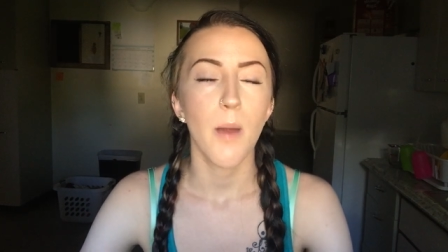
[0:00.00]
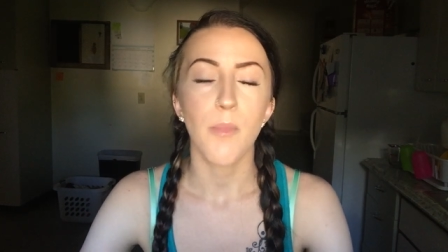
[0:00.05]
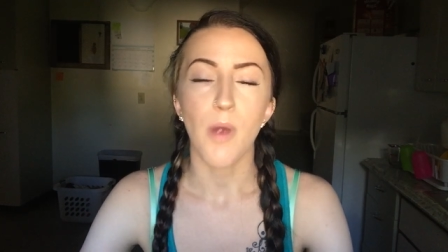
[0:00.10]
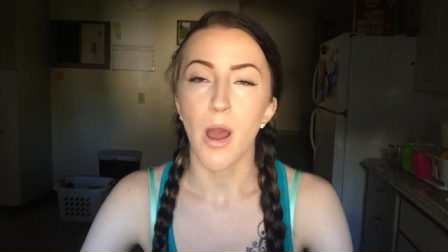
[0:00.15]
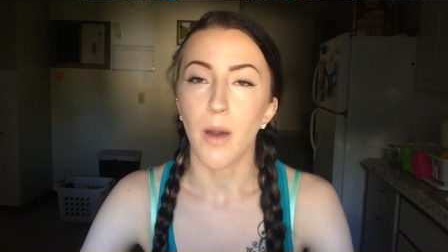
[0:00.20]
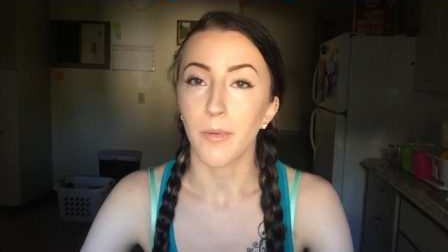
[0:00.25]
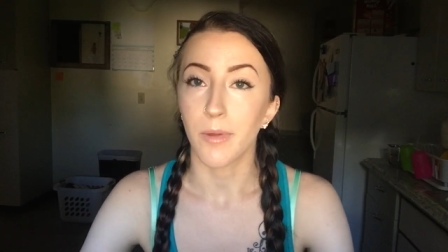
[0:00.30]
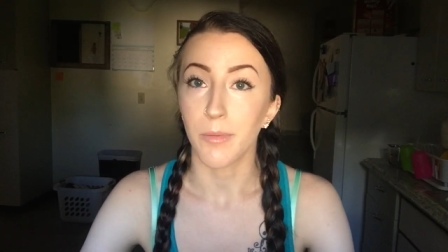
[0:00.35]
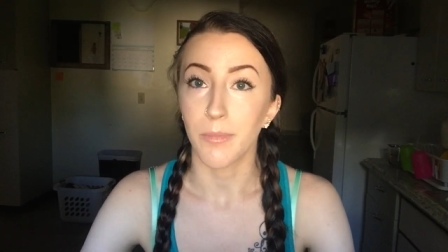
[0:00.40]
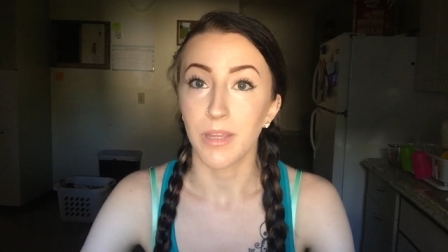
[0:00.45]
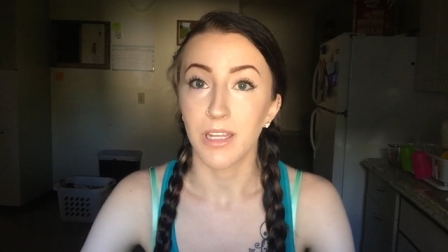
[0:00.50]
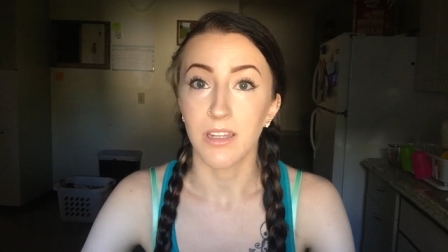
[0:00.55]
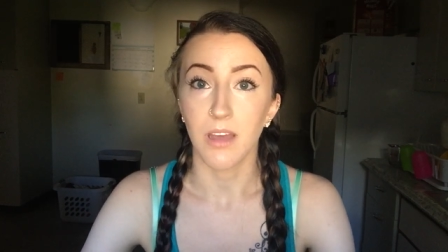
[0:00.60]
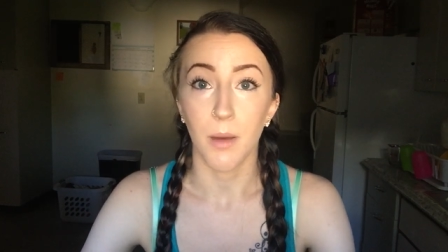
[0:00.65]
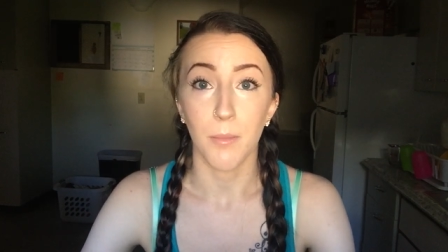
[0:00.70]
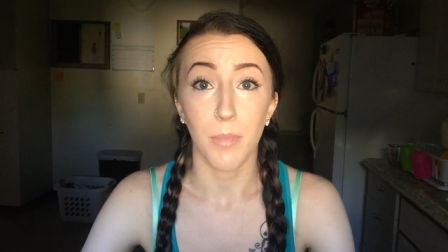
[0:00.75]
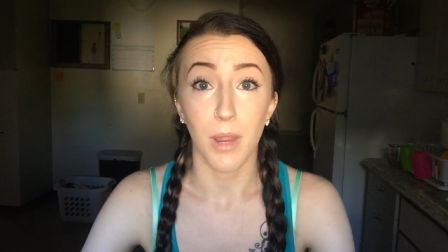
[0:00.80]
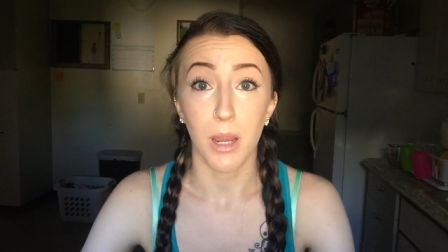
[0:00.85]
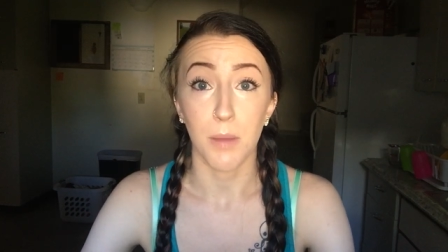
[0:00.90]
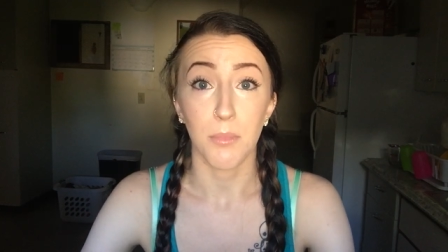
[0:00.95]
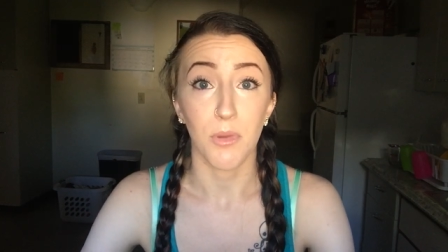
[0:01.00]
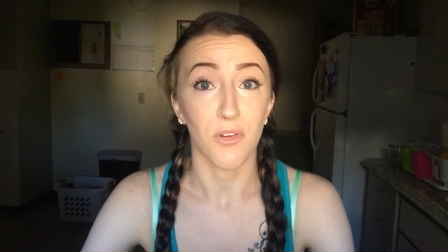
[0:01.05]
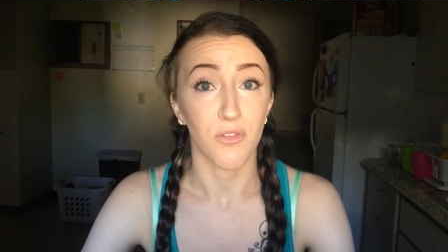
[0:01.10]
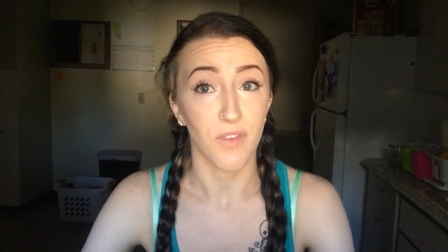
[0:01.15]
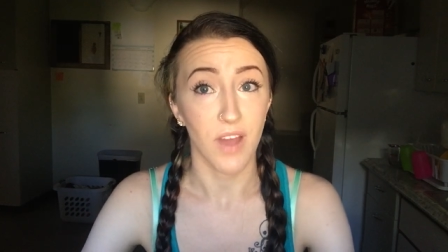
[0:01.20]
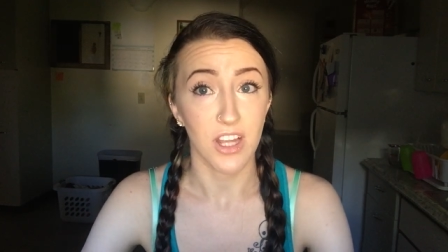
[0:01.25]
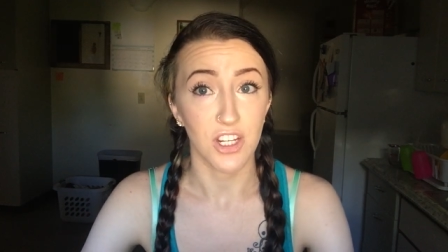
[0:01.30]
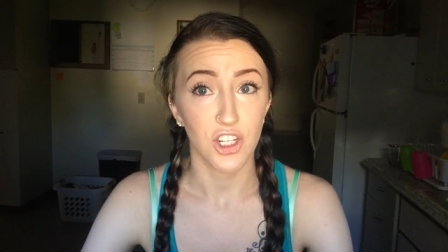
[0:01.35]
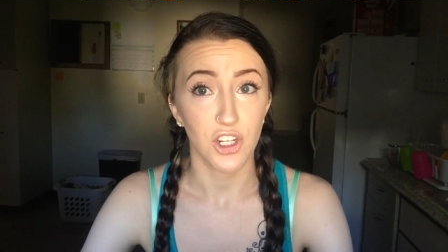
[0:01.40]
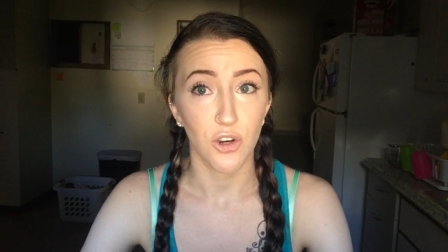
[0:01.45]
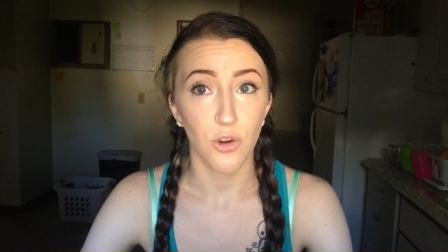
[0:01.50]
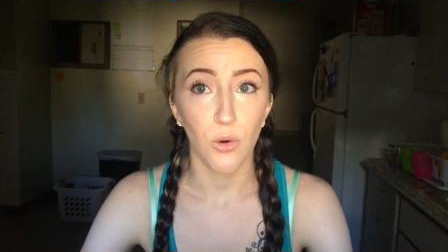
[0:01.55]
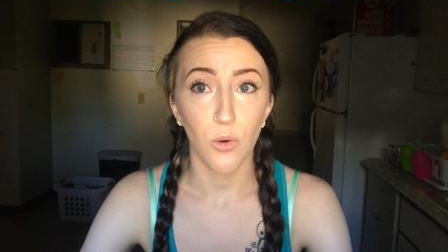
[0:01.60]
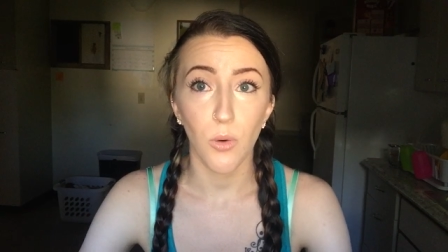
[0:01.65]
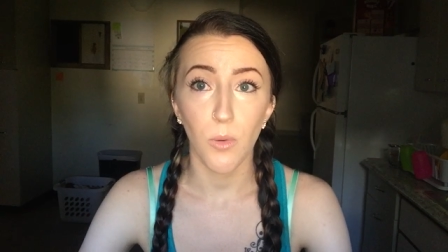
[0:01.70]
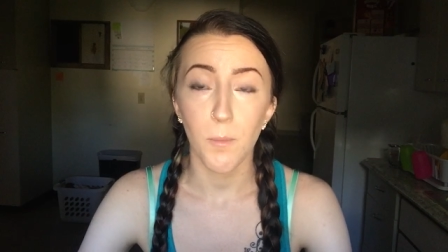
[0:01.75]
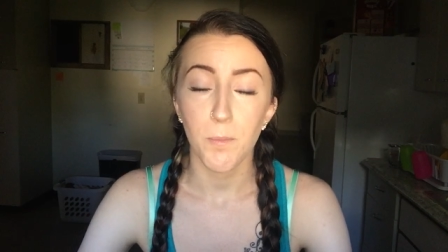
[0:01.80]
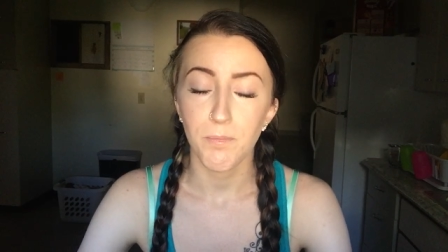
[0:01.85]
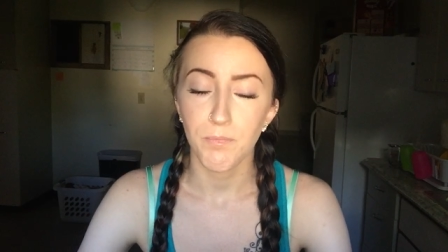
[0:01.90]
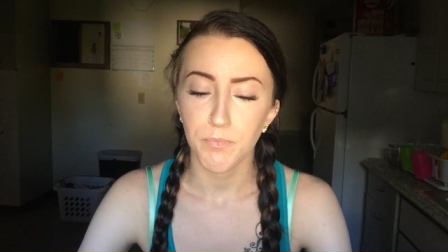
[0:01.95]
probably be done by a
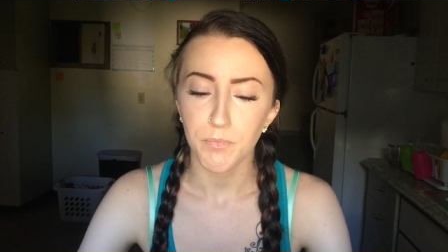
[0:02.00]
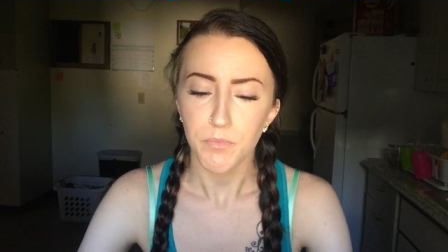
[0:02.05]
professional.